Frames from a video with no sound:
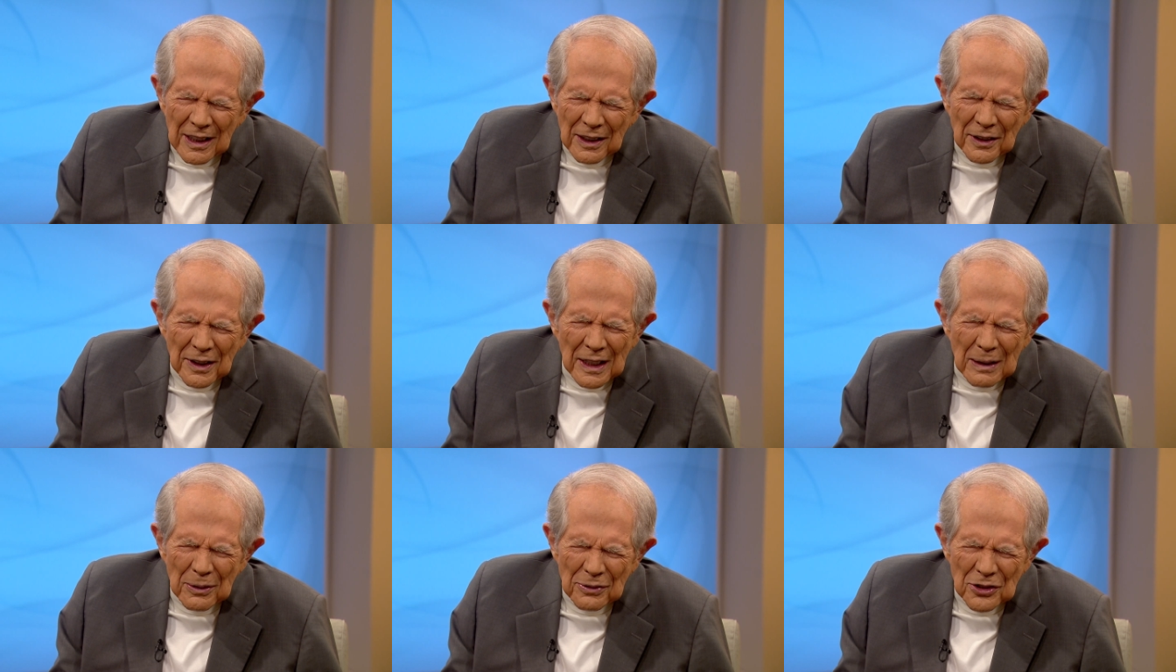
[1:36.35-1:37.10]
In the
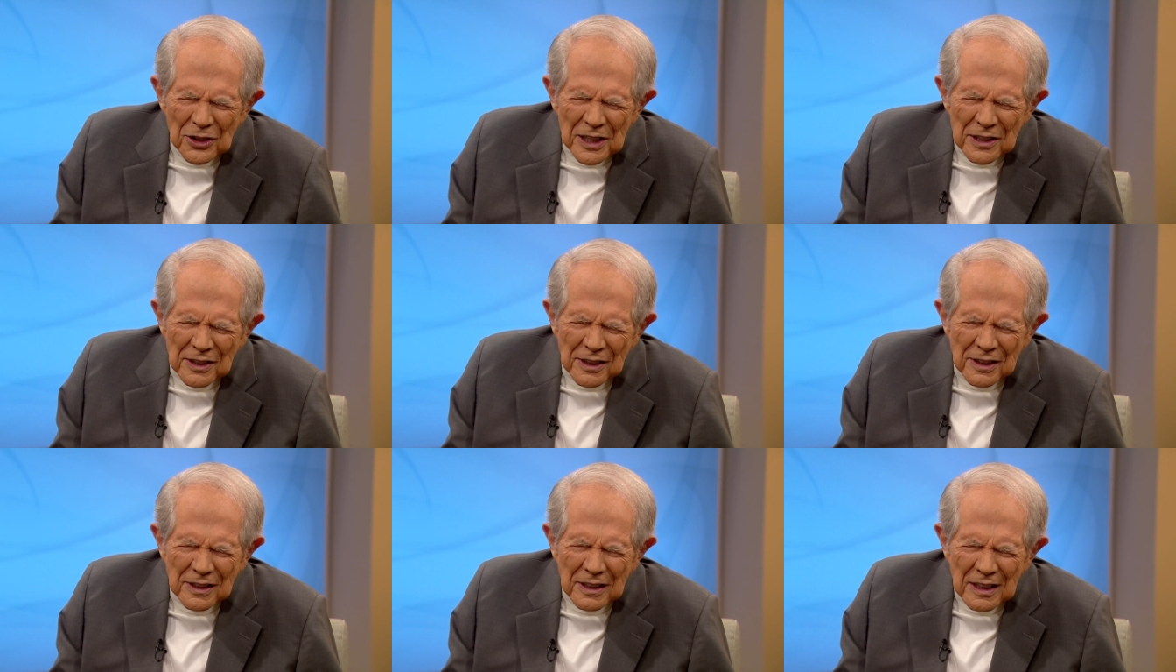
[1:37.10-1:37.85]
name of
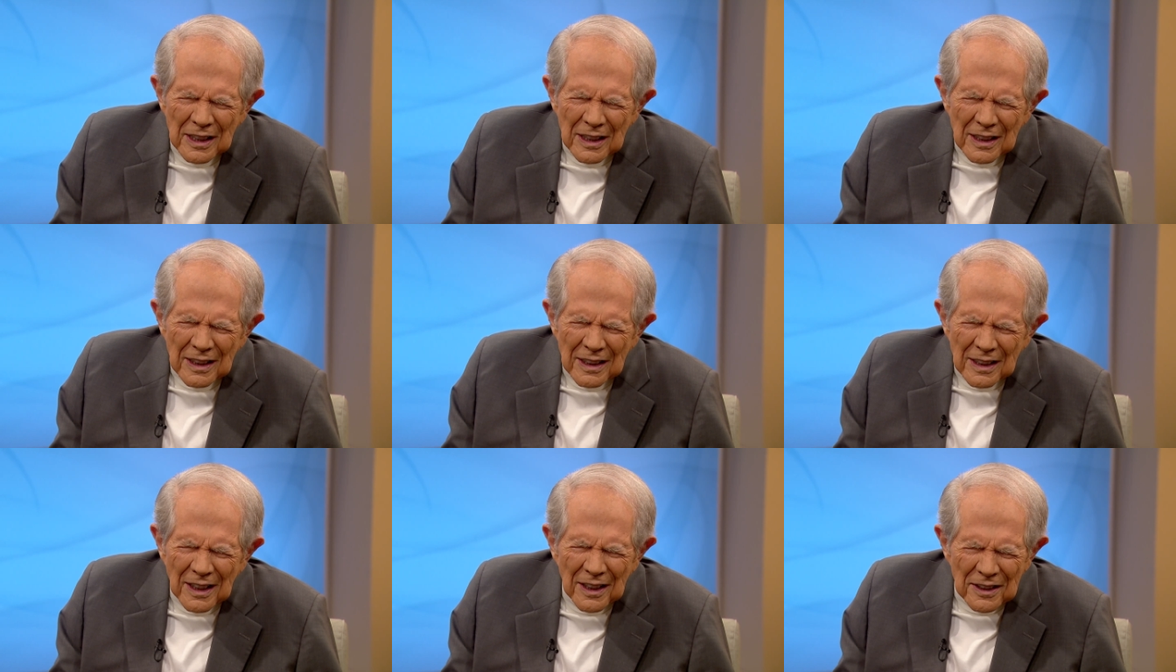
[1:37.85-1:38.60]
Jesus,
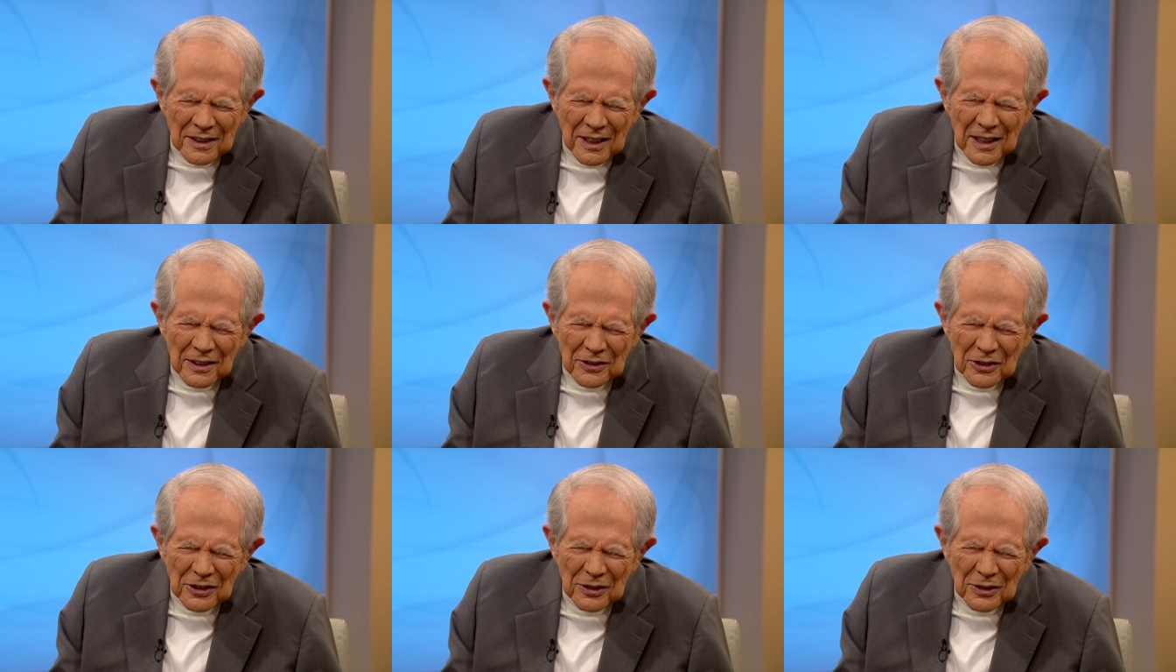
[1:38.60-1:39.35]
God has
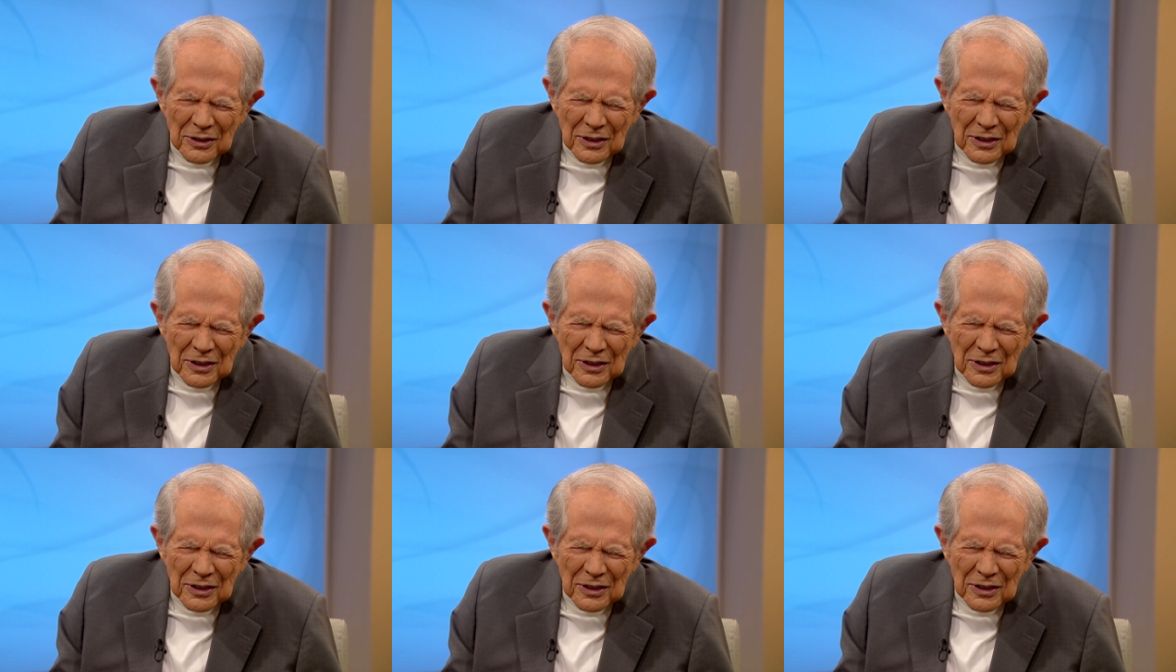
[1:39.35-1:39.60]
healed you.